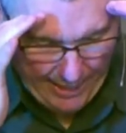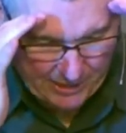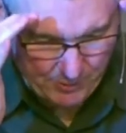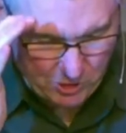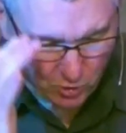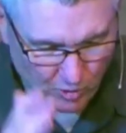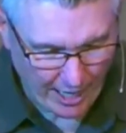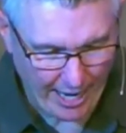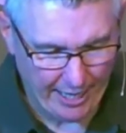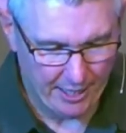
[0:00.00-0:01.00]
And as we
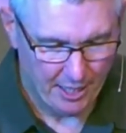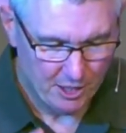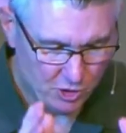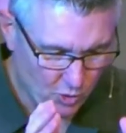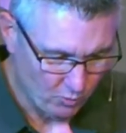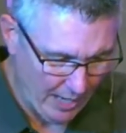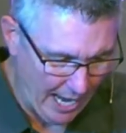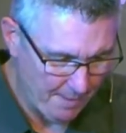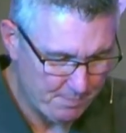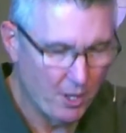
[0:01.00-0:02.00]
try to
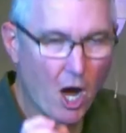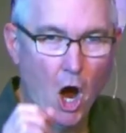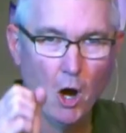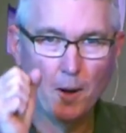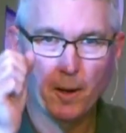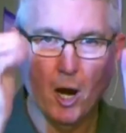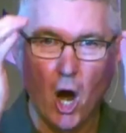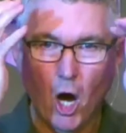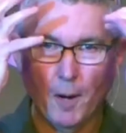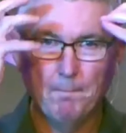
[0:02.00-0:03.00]
wrap
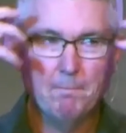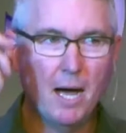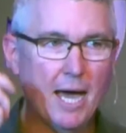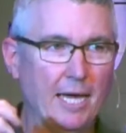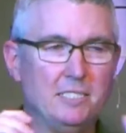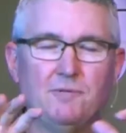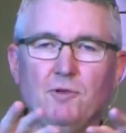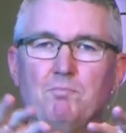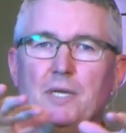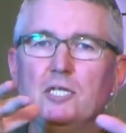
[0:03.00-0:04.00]
our minds,
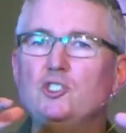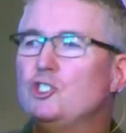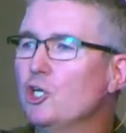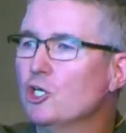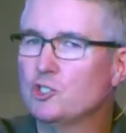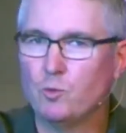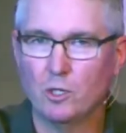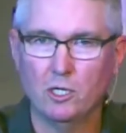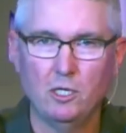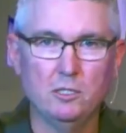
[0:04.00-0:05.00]
if you've been in church
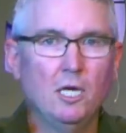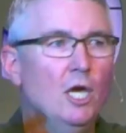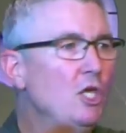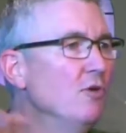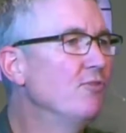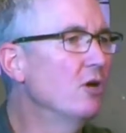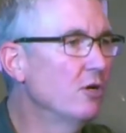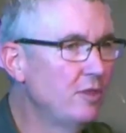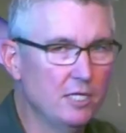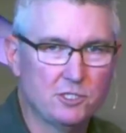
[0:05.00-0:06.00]
world, you've
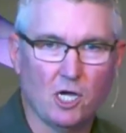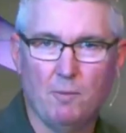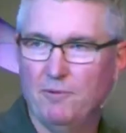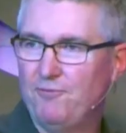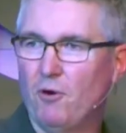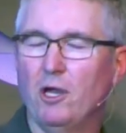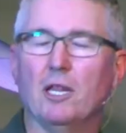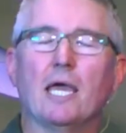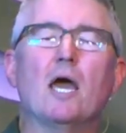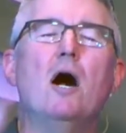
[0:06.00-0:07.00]
heard this all before.
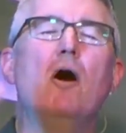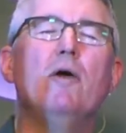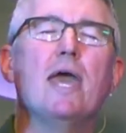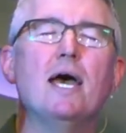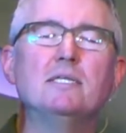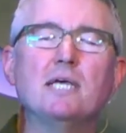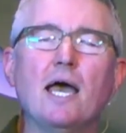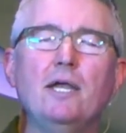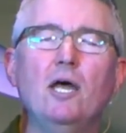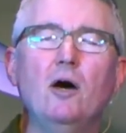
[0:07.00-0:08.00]
You're like, oh, yes,
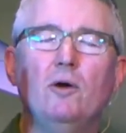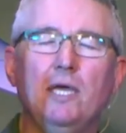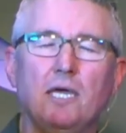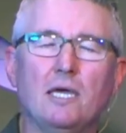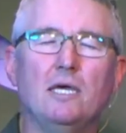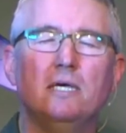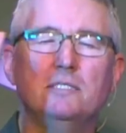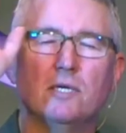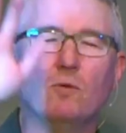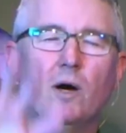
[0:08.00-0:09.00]
I know he
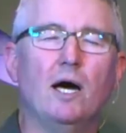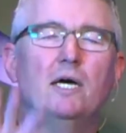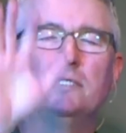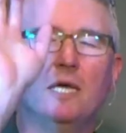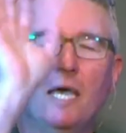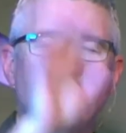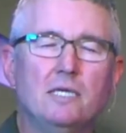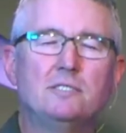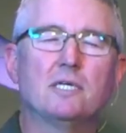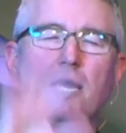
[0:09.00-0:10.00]
is and was,
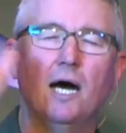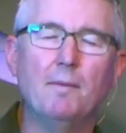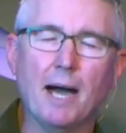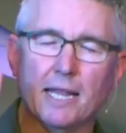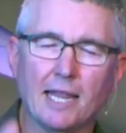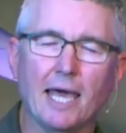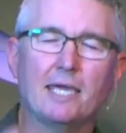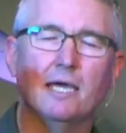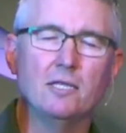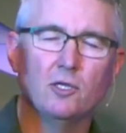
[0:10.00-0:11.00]
is to come. I
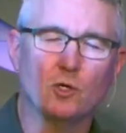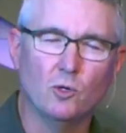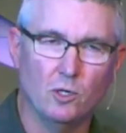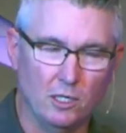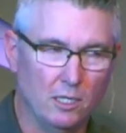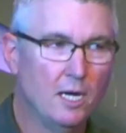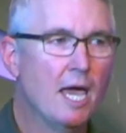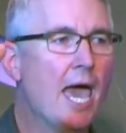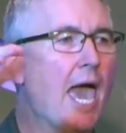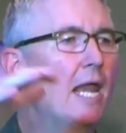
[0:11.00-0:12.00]
like it. Cool.
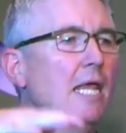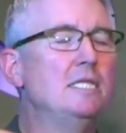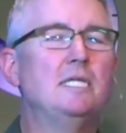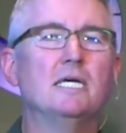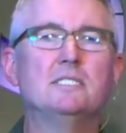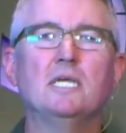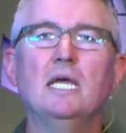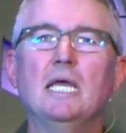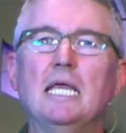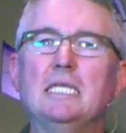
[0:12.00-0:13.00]
And it does
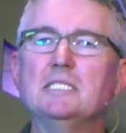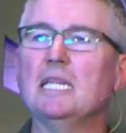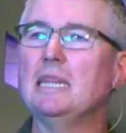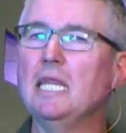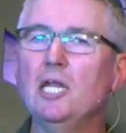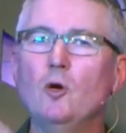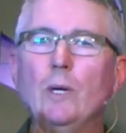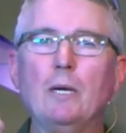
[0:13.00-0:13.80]
little.